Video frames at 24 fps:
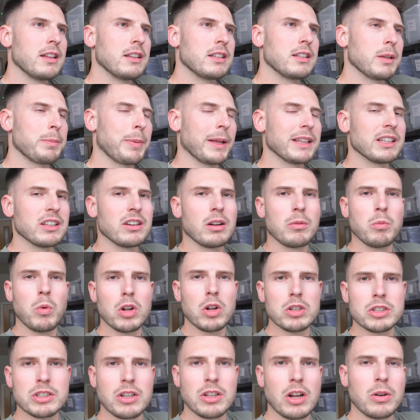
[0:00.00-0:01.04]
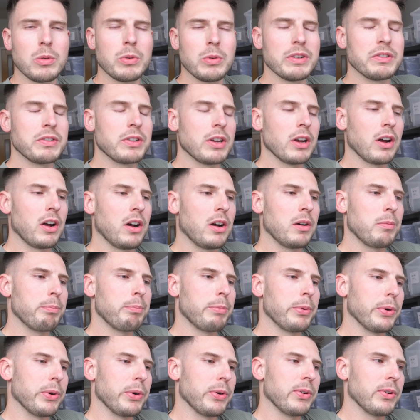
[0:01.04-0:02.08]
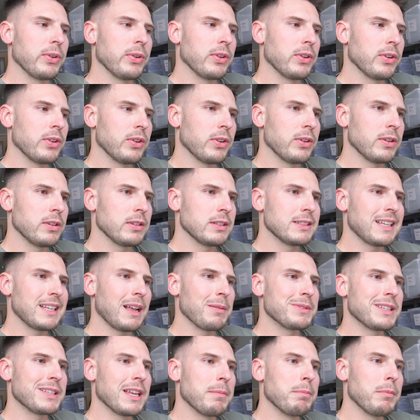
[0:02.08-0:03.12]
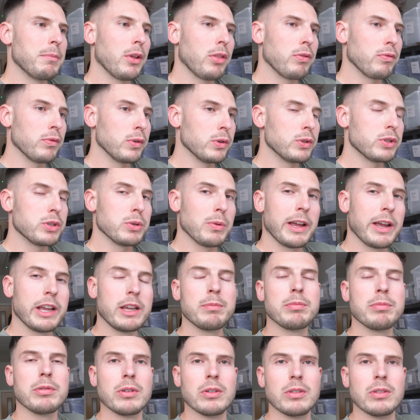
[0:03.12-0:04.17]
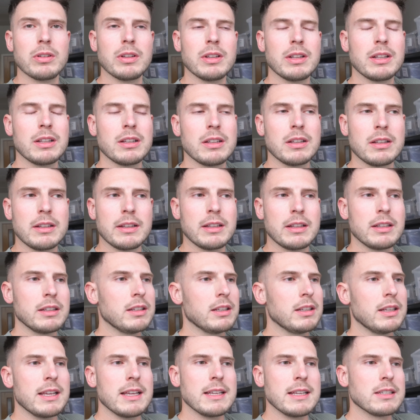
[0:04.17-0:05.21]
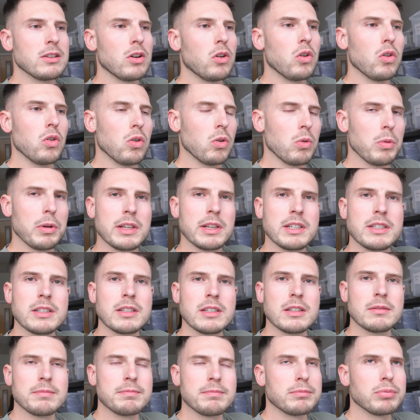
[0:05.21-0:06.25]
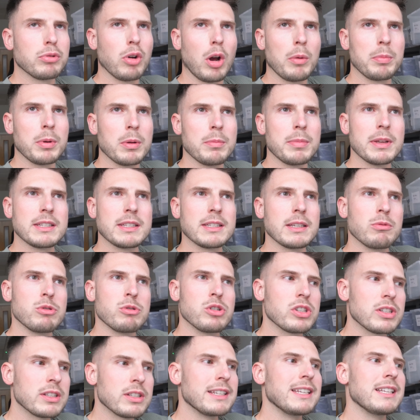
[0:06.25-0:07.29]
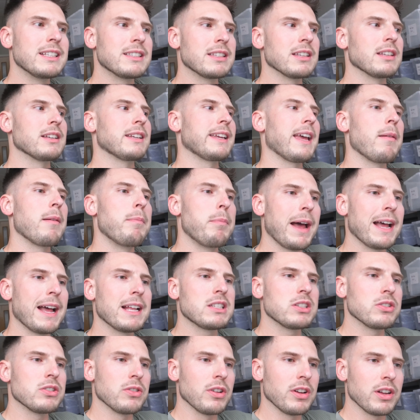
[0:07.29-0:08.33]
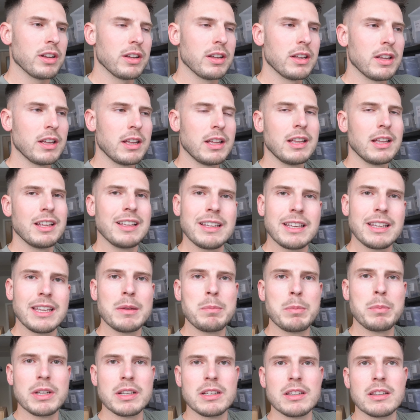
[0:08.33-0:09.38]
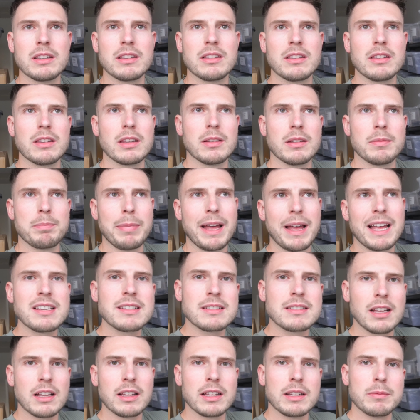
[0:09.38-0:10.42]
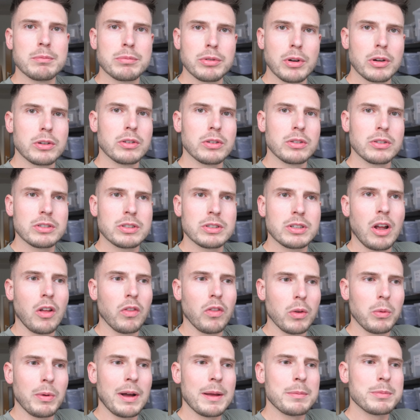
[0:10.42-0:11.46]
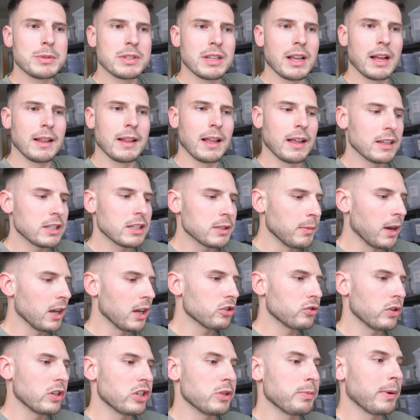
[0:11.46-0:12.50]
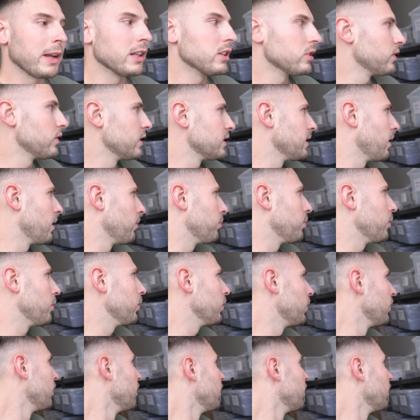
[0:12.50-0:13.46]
depending on what stock we've got. But September through to April is always proper busy. We just need to get better at keeping the best-selling products on the website. Like the Smart Stretch Pants, for example.